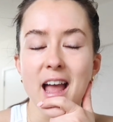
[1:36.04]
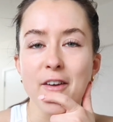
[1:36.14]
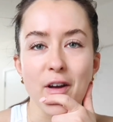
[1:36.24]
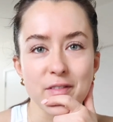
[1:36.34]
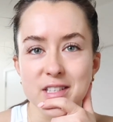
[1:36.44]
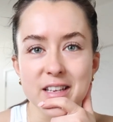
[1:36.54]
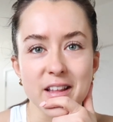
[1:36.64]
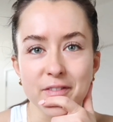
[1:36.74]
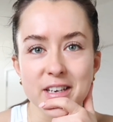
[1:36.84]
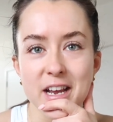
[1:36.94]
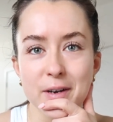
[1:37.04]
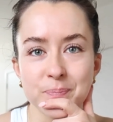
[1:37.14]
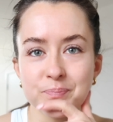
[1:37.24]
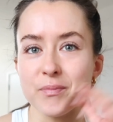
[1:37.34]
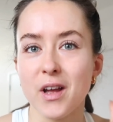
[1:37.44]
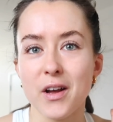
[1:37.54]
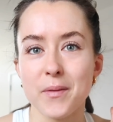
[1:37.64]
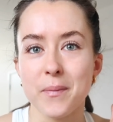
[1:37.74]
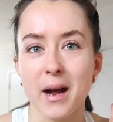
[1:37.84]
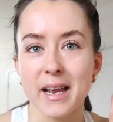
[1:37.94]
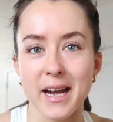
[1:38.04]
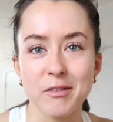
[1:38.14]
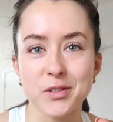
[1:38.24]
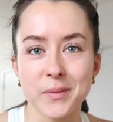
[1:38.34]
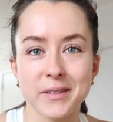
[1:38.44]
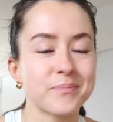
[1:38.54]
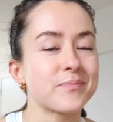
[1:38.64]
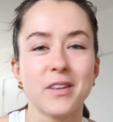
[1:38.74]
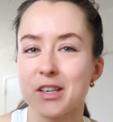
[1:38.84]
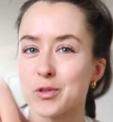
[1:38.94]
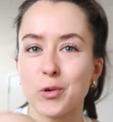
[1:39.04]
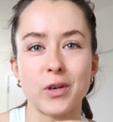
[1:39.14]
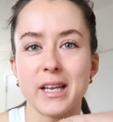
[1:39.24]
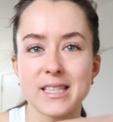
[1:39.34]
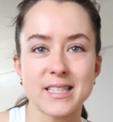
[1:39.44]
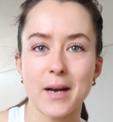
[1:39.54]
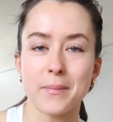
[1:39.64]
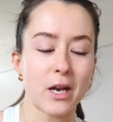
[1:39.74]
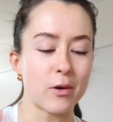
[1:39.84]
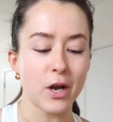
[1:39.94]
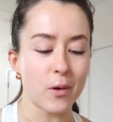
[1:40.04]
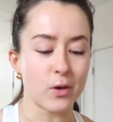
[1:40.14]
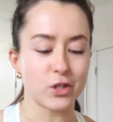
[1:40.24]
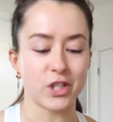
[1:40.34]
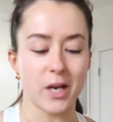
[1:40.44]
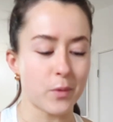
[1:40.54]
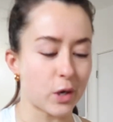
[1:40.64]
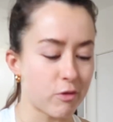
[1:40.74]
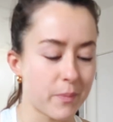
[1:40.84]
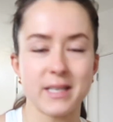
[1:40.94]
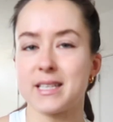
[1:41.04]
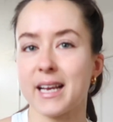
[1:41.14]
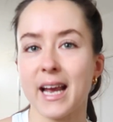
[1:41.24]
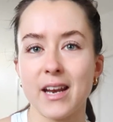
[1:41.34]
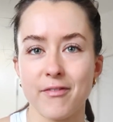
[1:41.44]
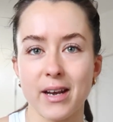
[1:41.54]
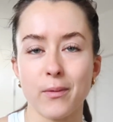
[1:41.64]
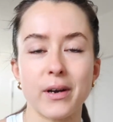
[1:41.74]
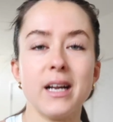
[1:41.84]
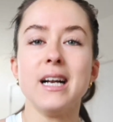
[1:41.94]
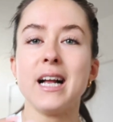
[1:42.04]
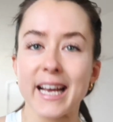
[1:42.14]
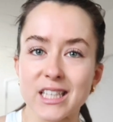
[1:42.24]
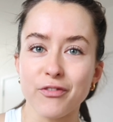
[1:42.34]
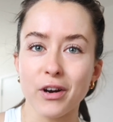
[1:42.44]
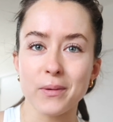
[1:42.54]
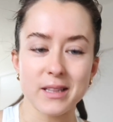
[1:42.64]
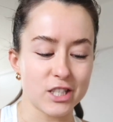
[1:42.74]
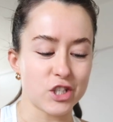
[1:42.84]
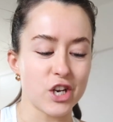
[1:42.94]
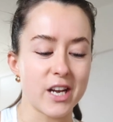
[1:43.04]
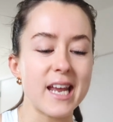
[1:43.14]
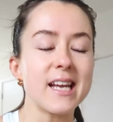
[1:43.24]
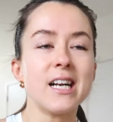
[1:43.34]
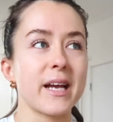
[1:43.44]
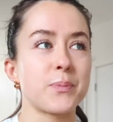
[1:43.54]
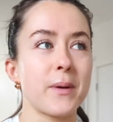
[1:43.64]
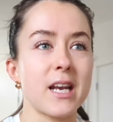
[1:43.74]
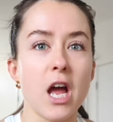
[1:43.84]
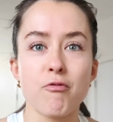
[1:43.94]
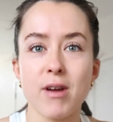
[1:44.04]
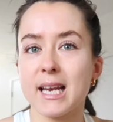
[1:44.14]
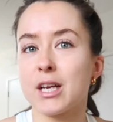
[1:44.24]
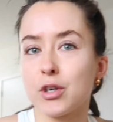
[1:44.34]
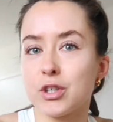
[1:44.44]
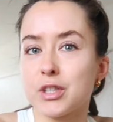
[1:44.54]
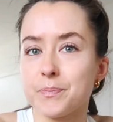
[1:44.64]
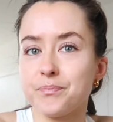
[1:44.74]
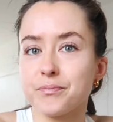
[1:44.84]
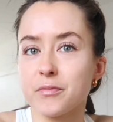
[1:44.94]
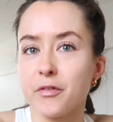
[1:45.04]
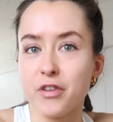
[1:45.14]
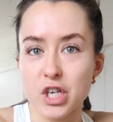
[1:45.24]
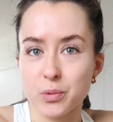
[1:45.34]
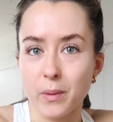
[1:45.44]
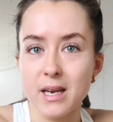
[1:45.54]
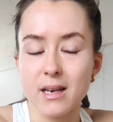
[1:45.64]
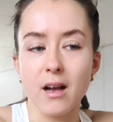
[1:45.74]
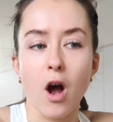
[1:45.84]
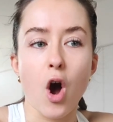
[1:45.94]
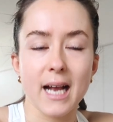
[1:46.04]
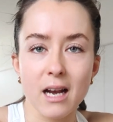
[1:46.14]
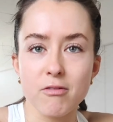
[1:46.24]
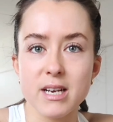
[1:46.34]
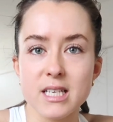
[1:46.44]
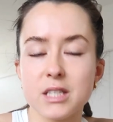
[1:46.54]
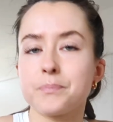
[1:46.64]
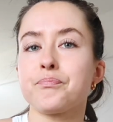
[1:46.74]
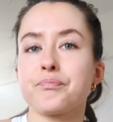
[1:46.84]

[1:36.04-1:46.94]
if you haven't seen that video, my announcement, it's all linked down below, go watch it. I'm not gonna repeat it again if anyone is following this journey. But it's been a really good first week. Calories